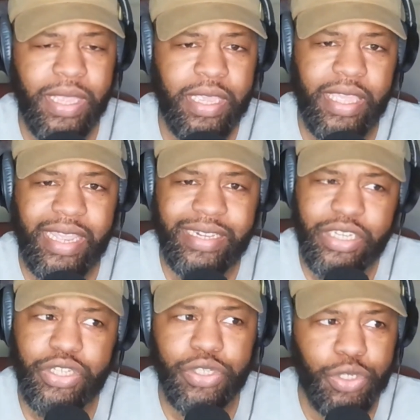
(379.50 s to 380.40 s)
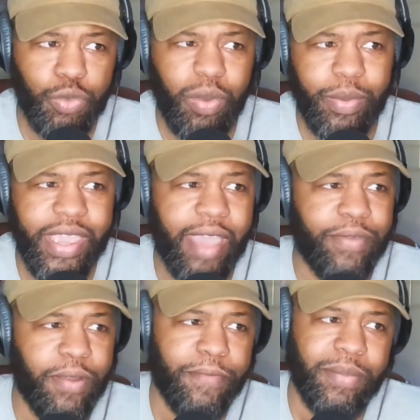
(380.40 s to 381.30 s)
in addition to what we have
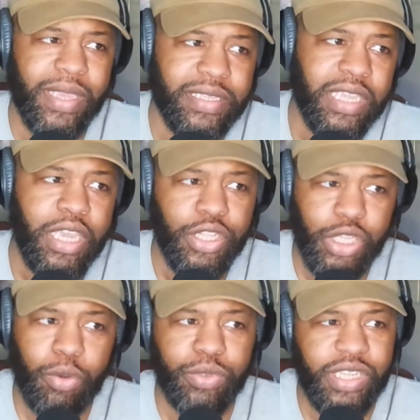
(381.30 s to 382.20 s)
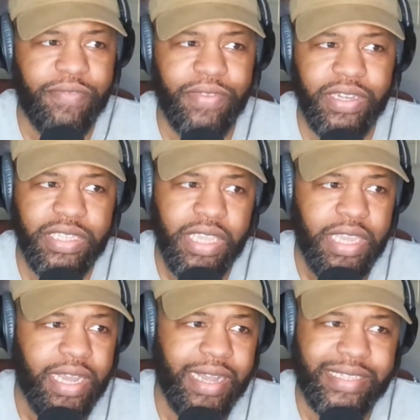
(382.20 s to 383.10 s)
here from his total defense,
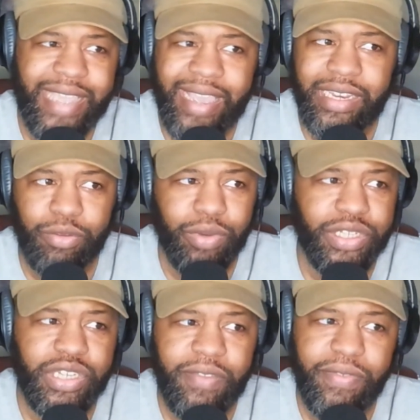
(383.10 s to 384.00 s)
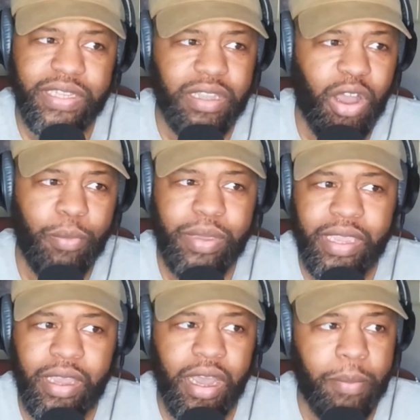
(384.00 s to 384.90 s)
tackling, rush defense, all
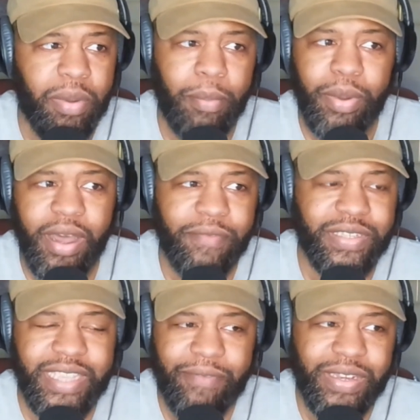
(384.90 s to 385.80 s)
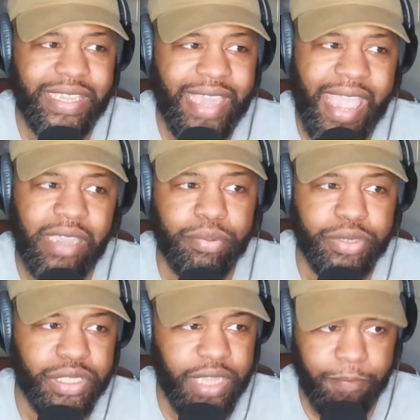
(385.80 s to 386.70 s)
being up above
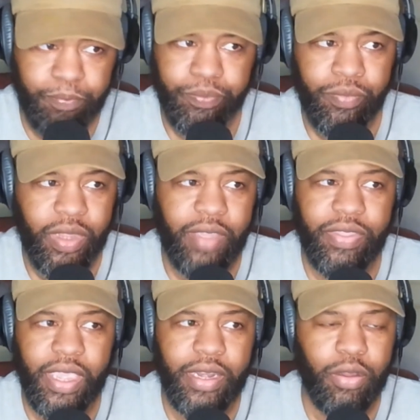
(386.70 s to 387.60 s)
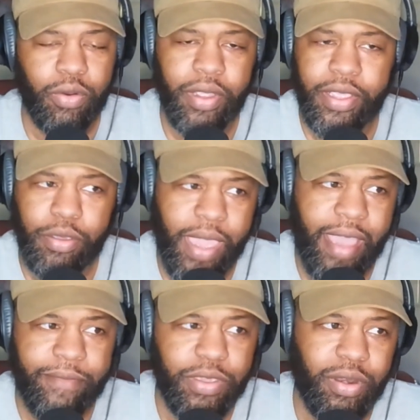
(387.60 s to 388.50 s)
78%. And then you
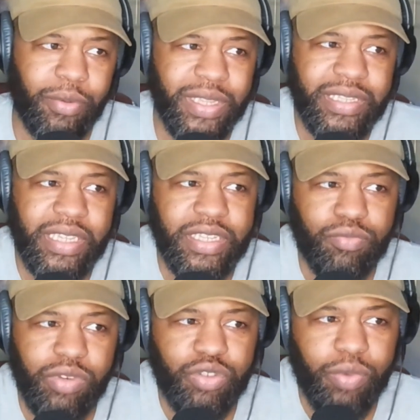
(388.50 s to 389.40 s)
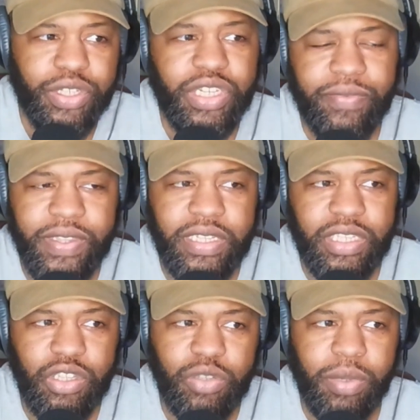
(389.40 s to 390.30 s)
have, his rush defense,
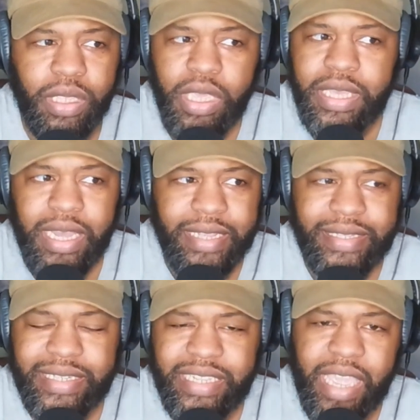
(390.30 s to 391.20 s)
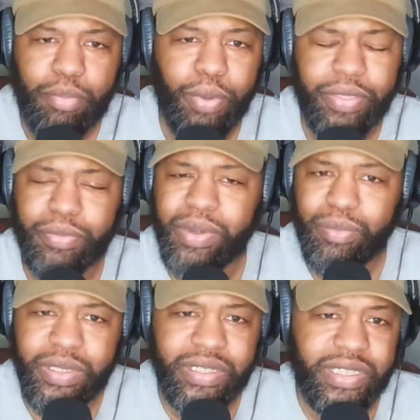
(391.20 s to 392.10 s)
68.3,
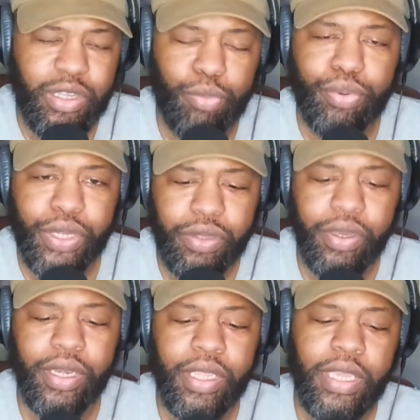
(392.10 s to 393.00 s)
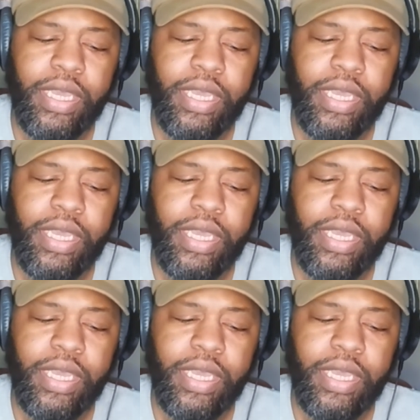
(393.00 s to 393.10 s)
which is still pretty good.